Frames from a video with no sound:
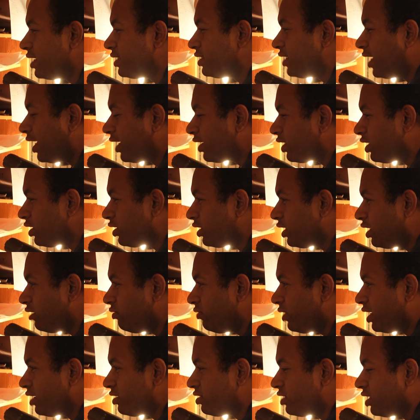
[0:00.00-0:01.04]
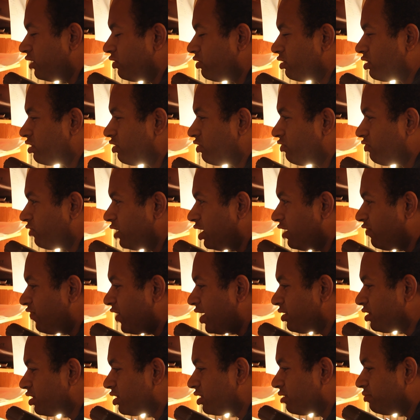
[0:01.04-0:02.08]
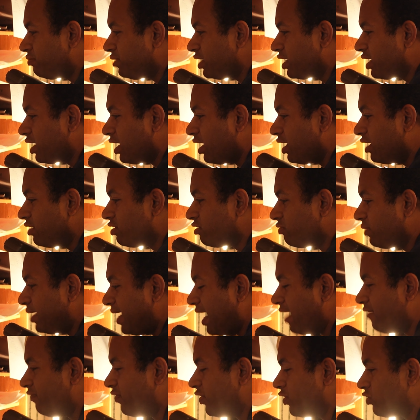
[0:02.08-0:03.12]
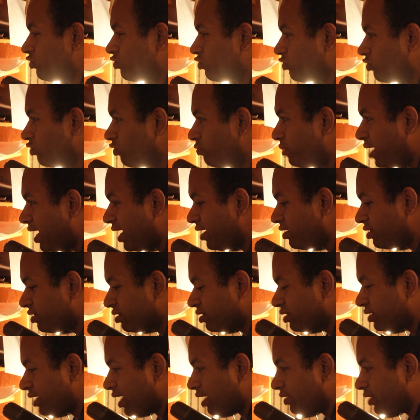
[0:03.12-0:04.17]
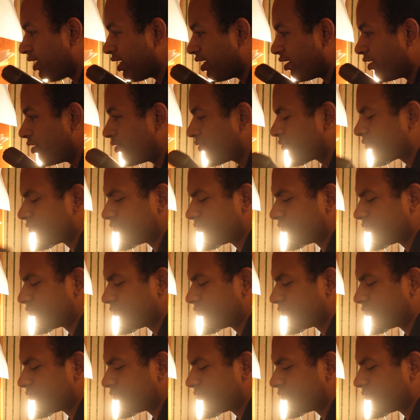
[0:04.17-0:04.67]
Technically, we could say there's three events because we have the true bass down here.